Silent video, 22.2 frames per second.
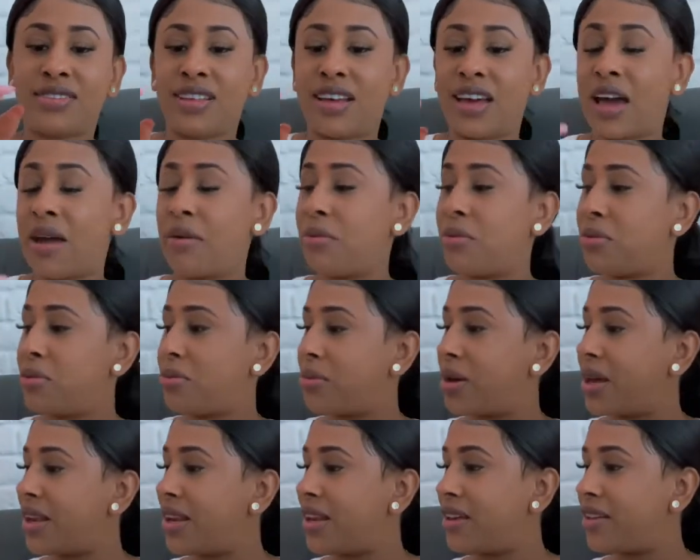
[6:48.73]
I broke
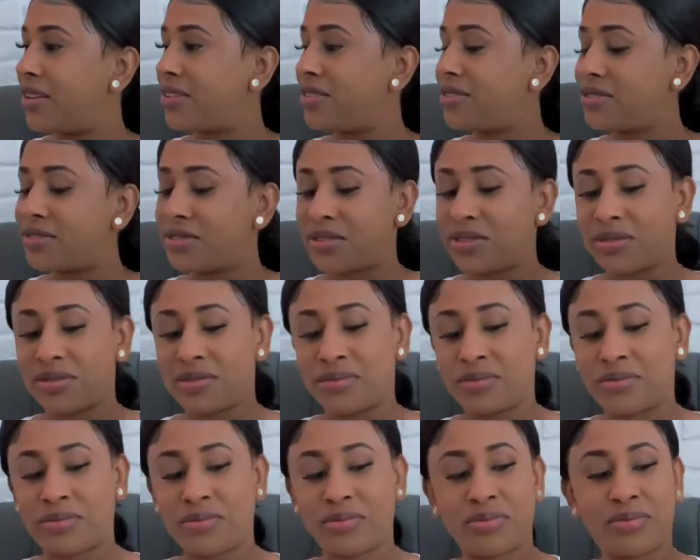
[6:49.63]
my nails.
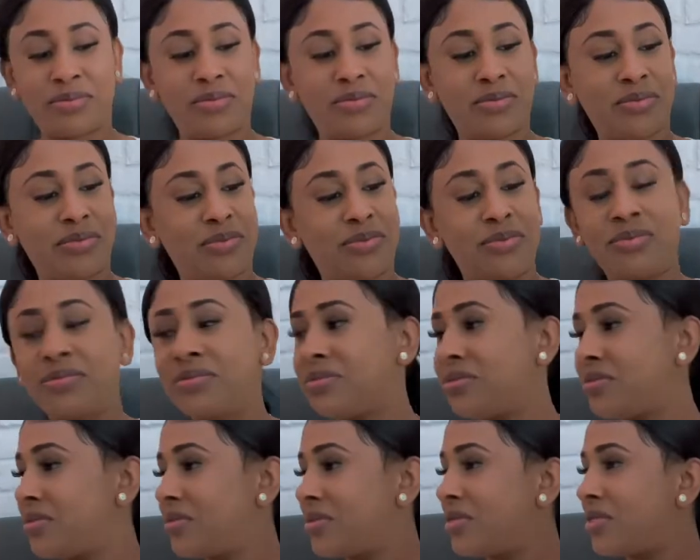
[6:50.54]
You
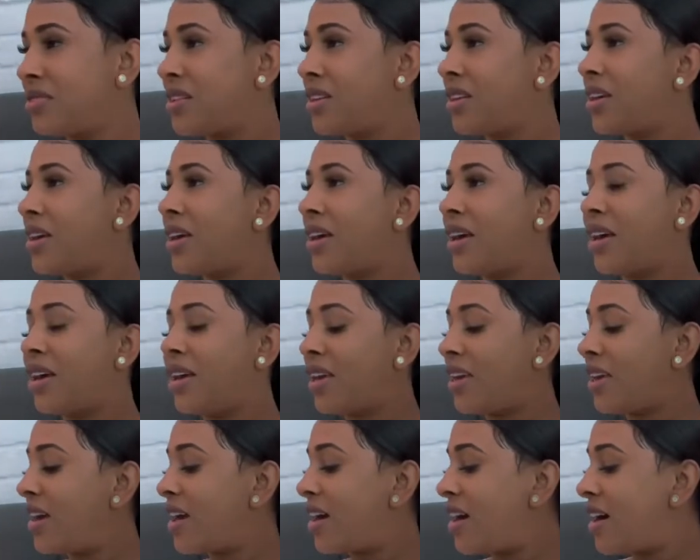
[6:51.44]
broke your nail?
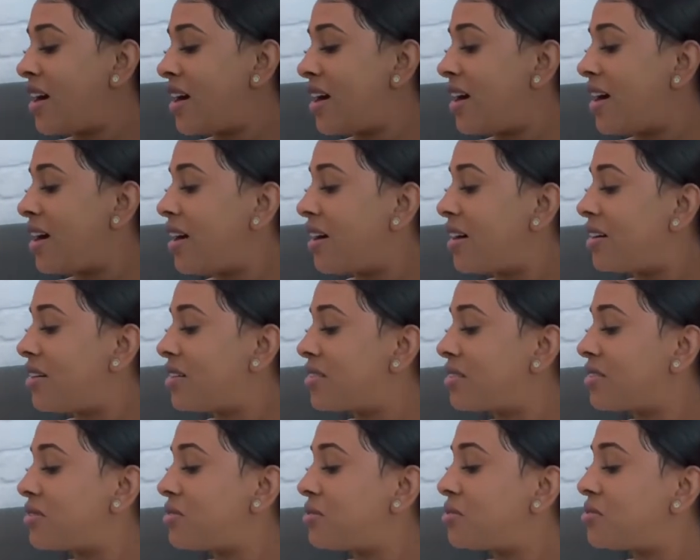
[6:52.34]
Yeah.
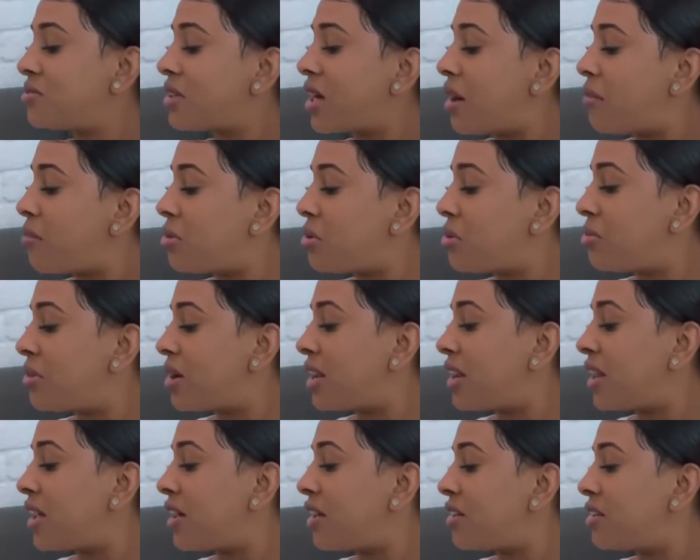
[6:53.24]
I broke my
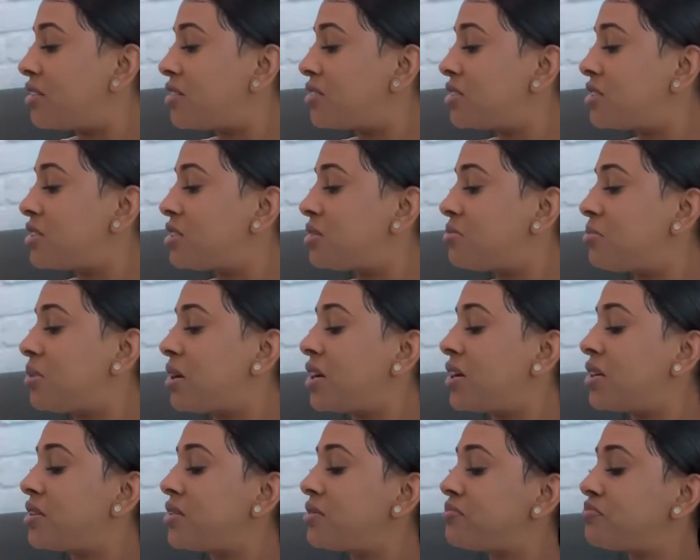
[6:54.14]
nails,
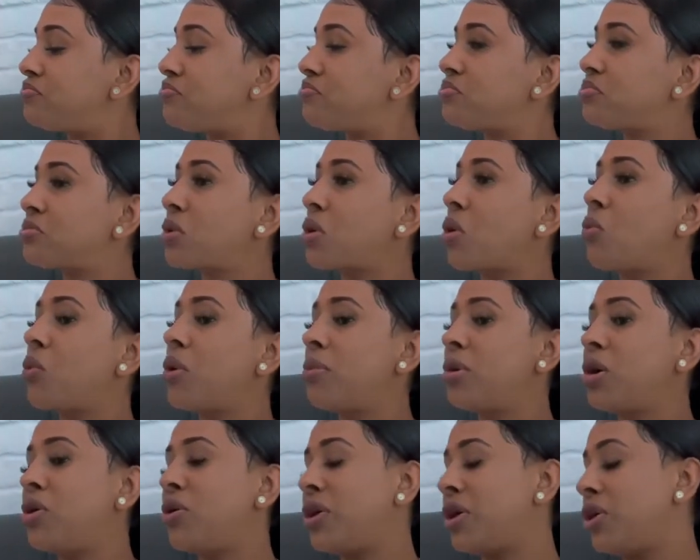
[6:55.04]
but we'll
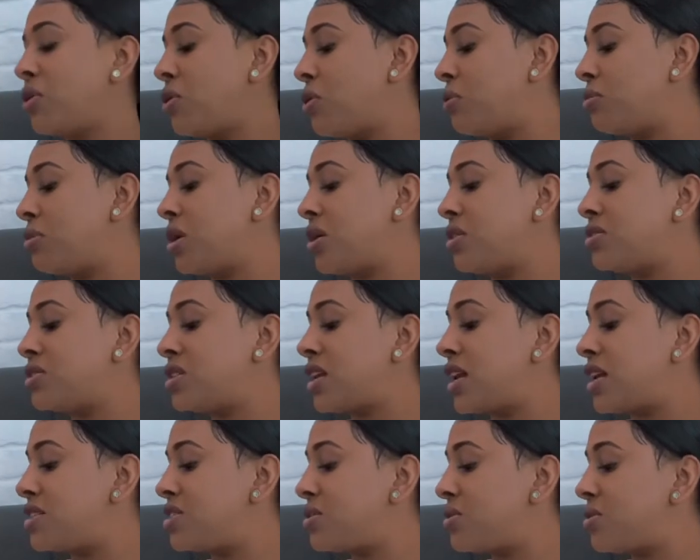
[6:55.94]
be going home now, so
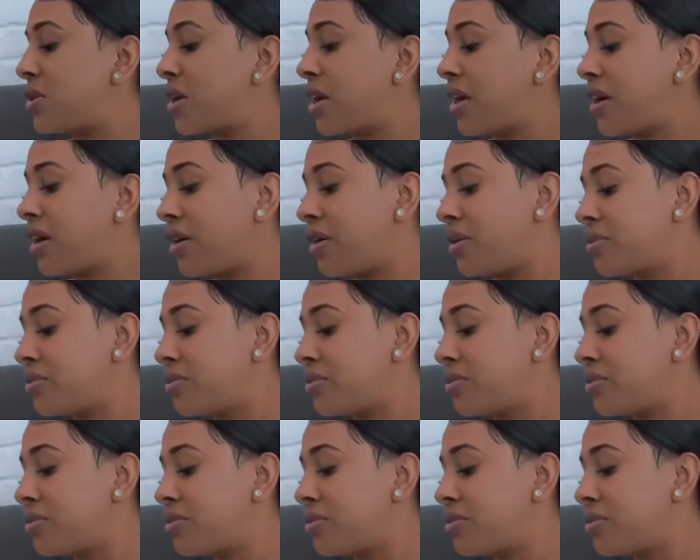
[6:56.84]
that's okay.